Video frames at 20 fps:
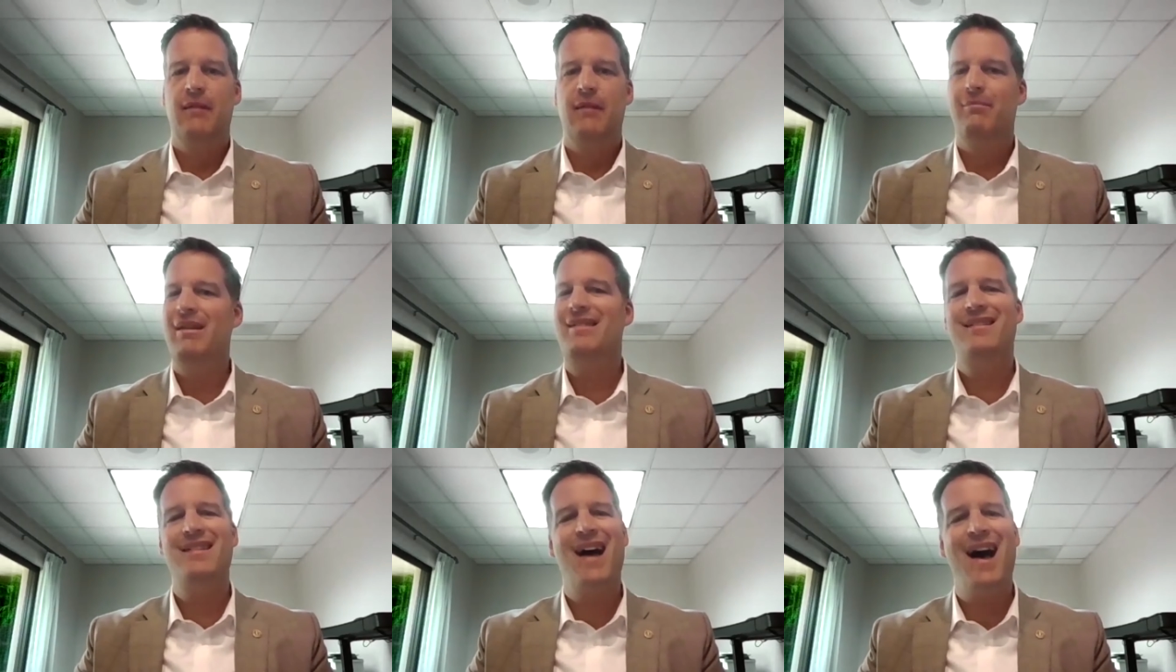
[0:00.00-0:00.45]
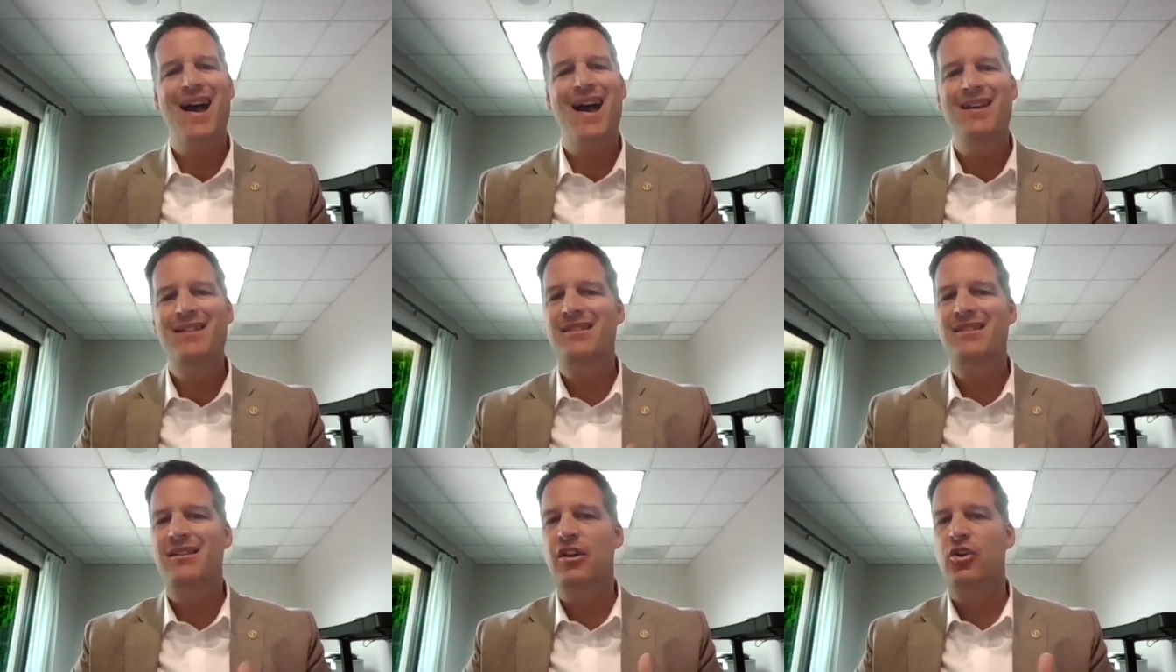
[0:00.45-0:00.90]

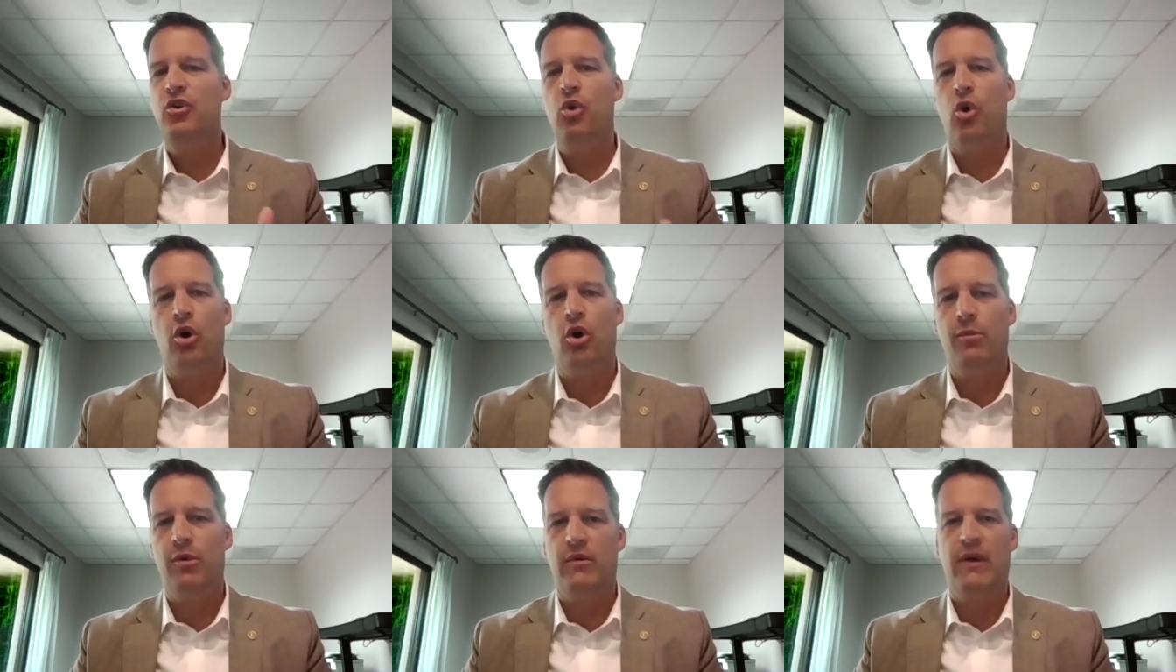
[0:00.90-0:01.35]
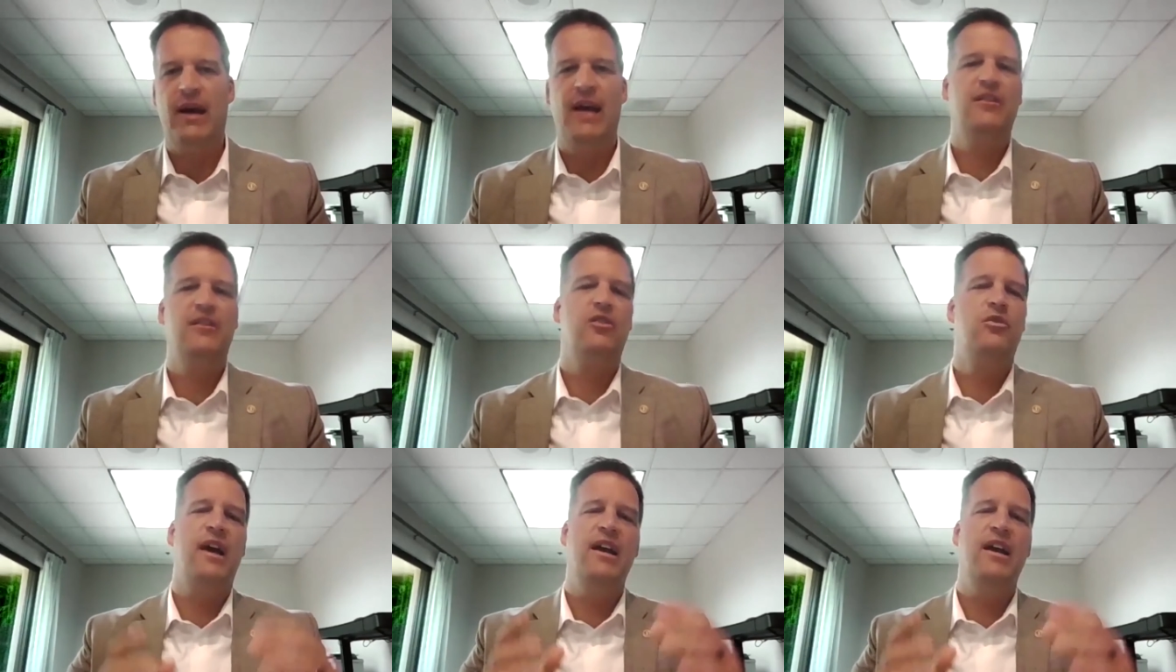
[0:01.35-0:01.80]
besides the normal,
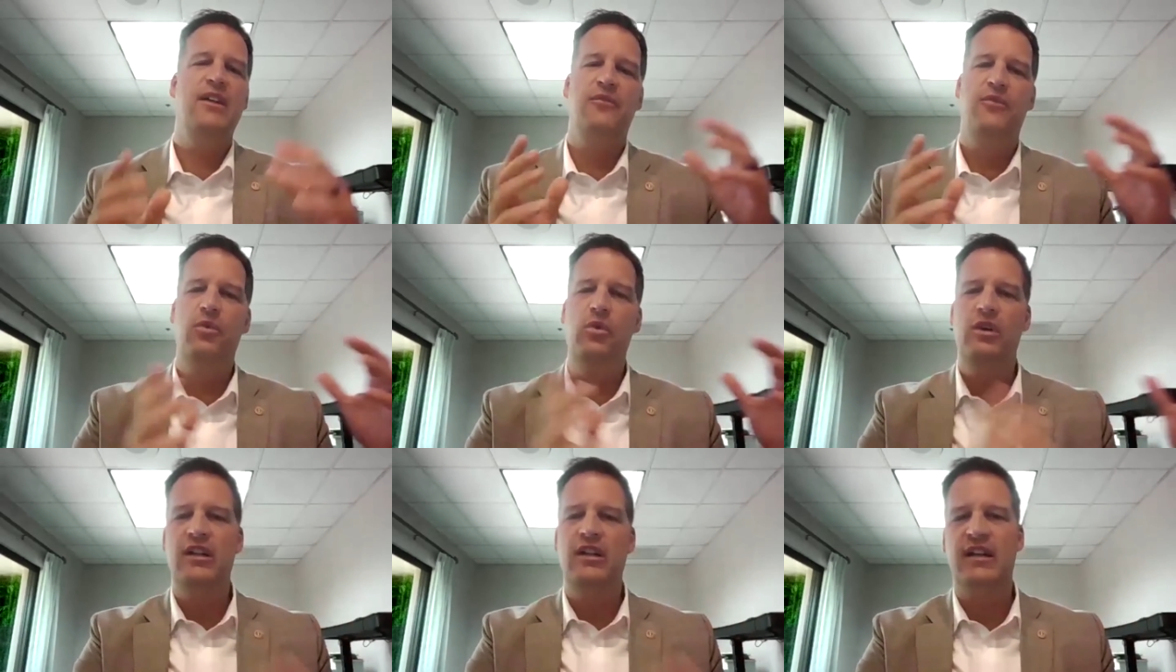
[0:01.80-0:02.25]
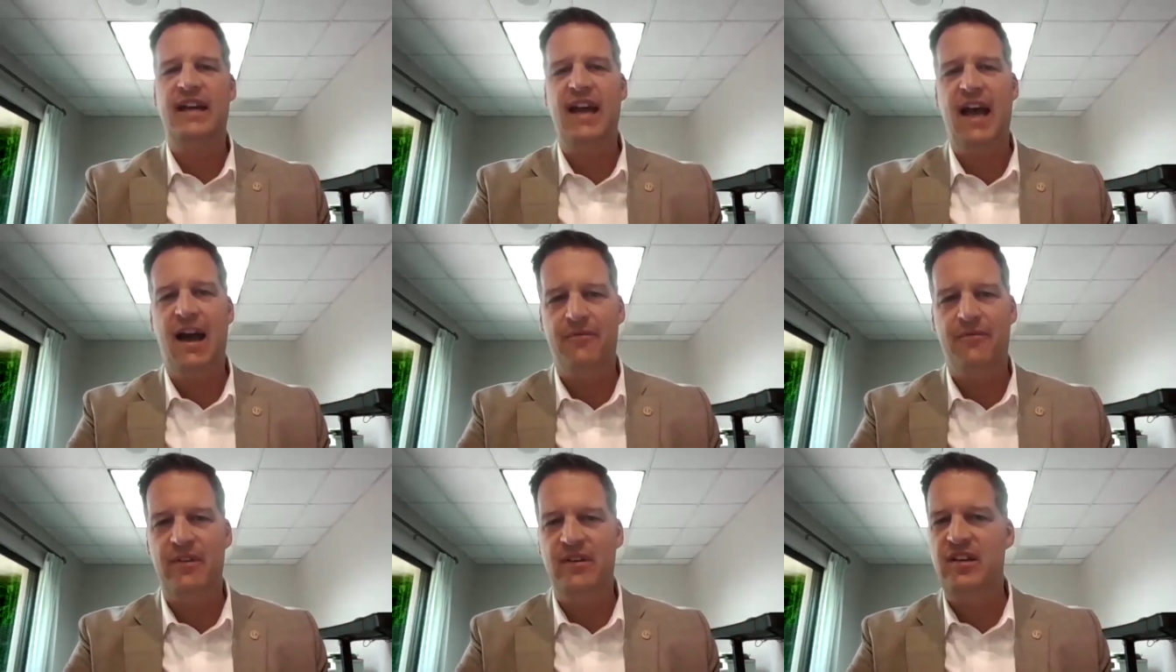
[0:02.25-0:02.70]
right? Great food in the
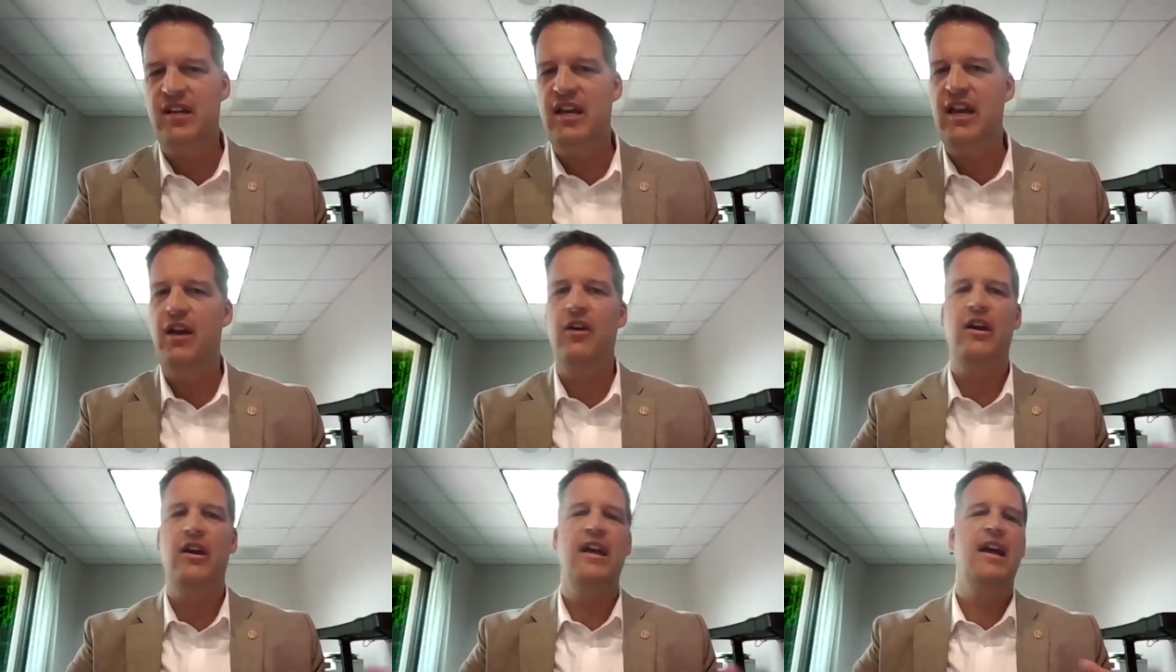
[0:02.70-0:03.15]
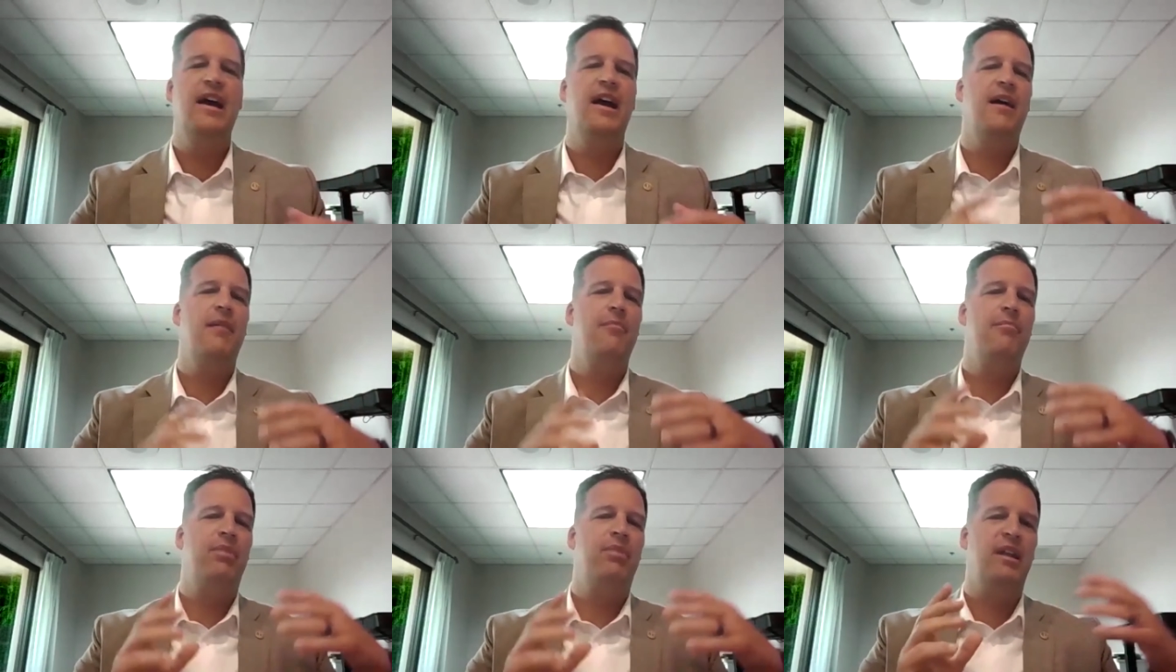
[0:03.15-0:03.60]

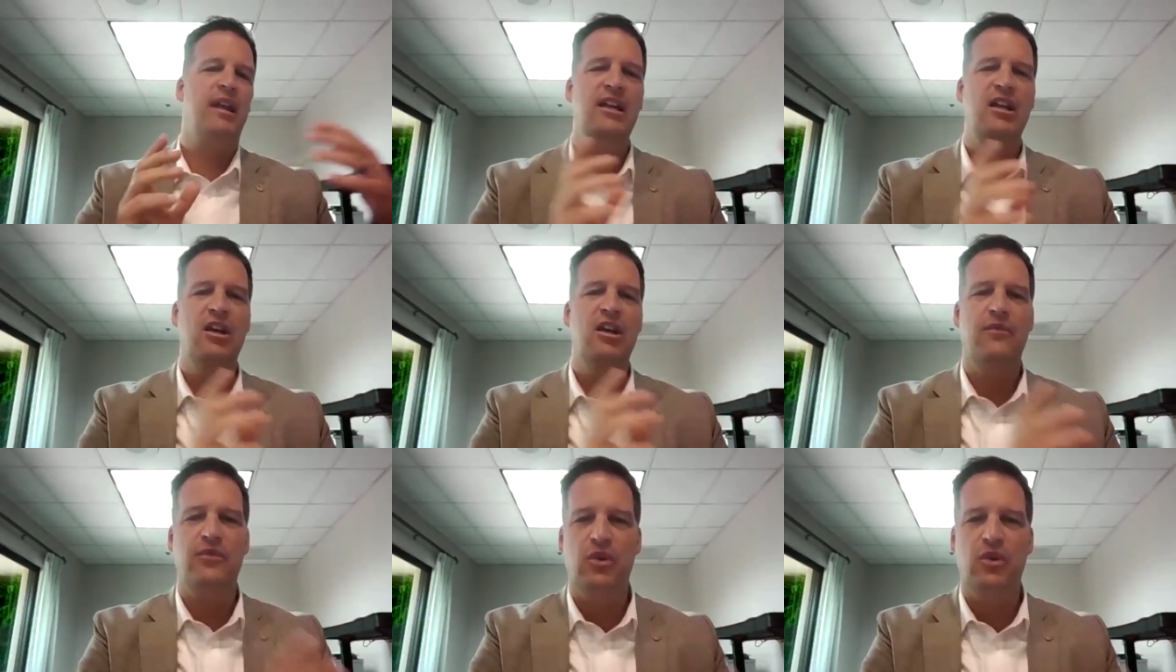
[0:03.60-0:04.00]
cafeteria, plenty right.